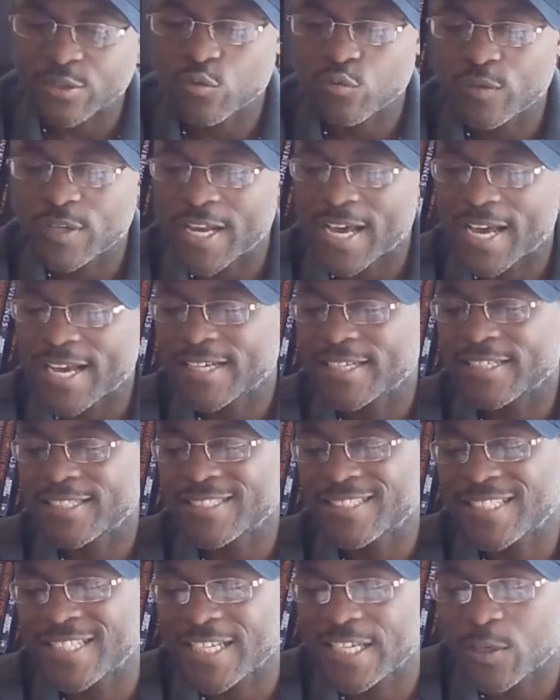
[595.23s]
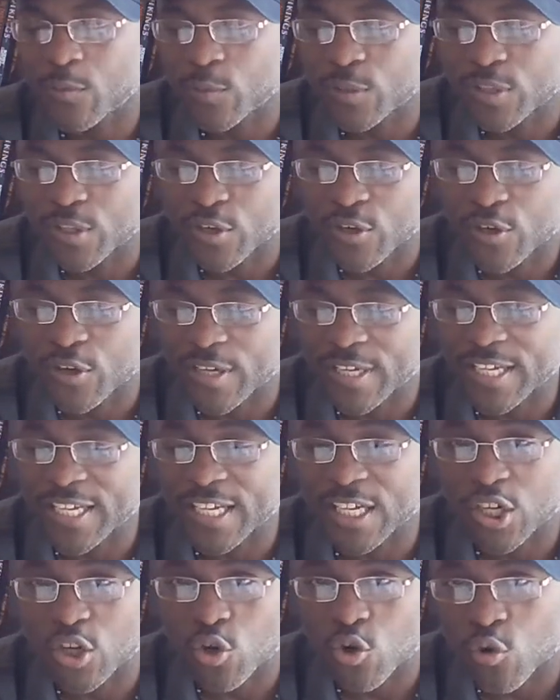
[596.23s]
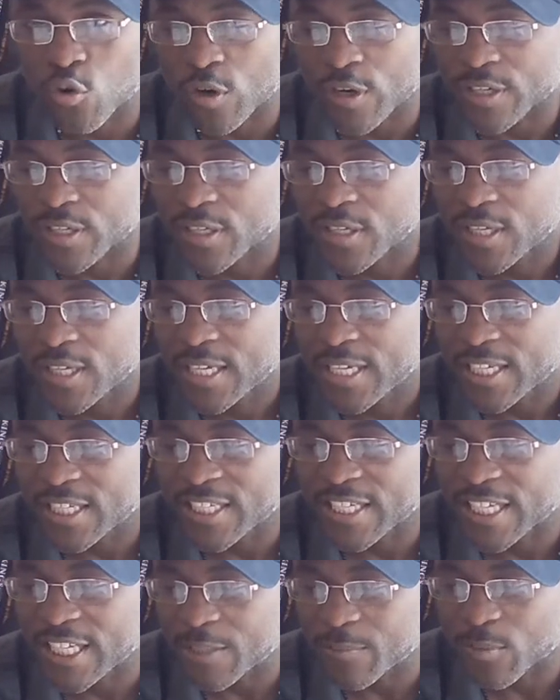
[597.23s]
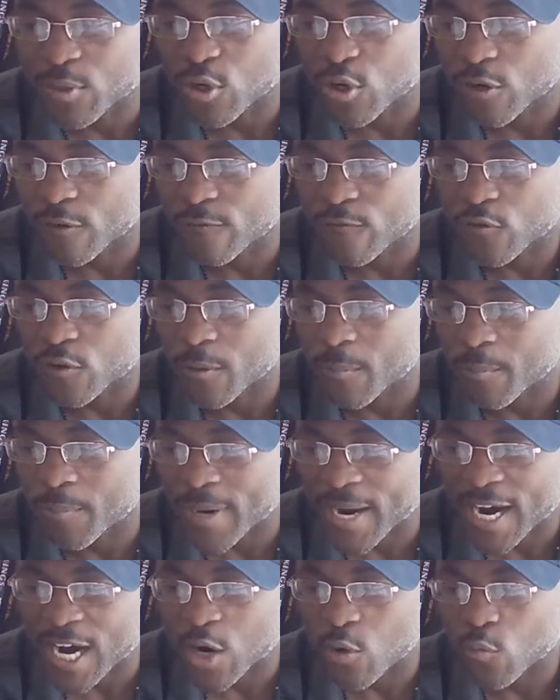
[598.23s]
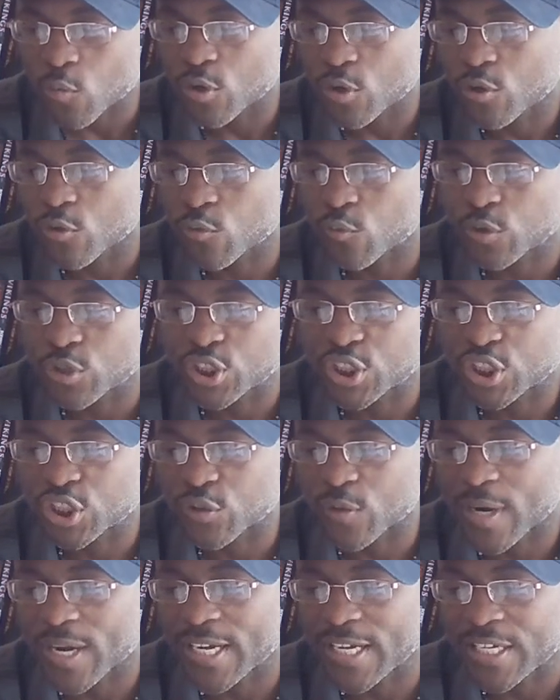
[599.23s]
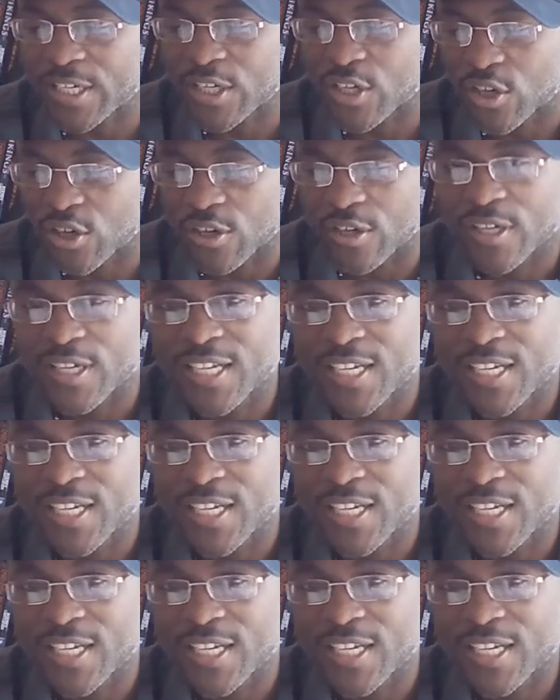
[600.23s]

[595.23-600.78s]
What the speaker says: do not contend with her in court. keep her from power, restrain her.